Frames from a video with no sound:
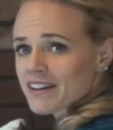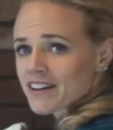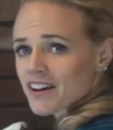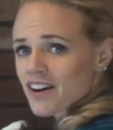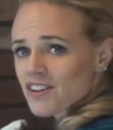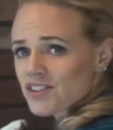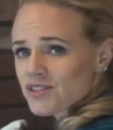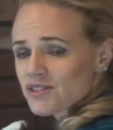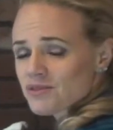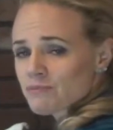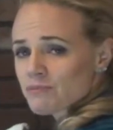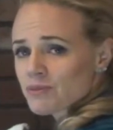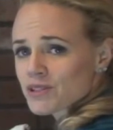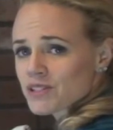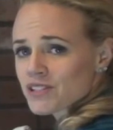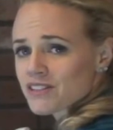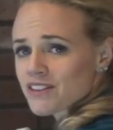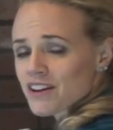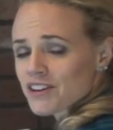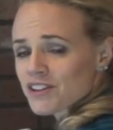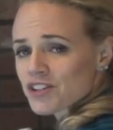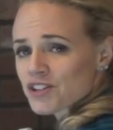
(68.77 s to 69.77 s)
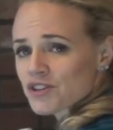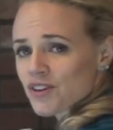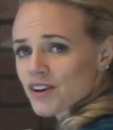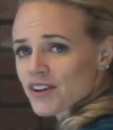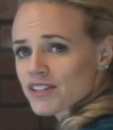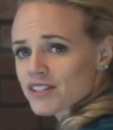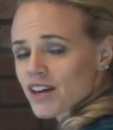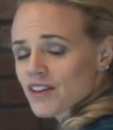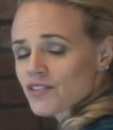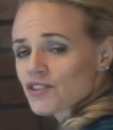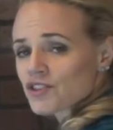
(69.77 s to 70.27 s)
and it also puts a lot of
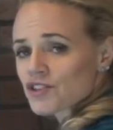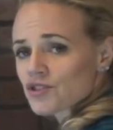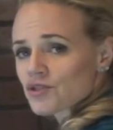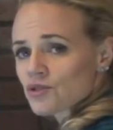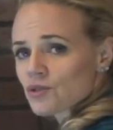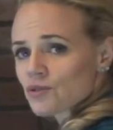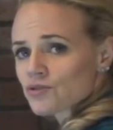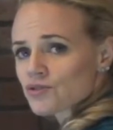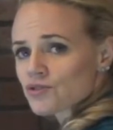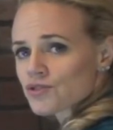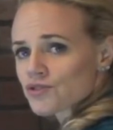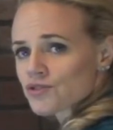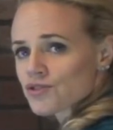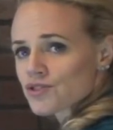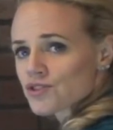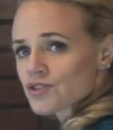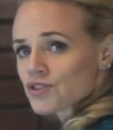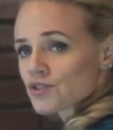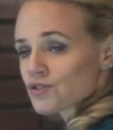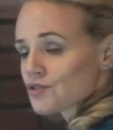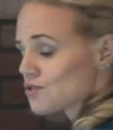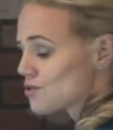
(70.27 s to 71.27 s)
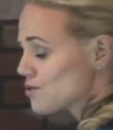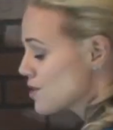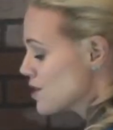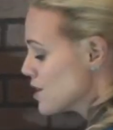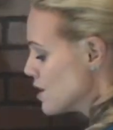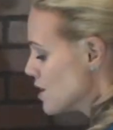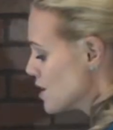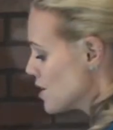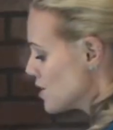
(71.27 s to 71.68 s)
stress on the shoulders too.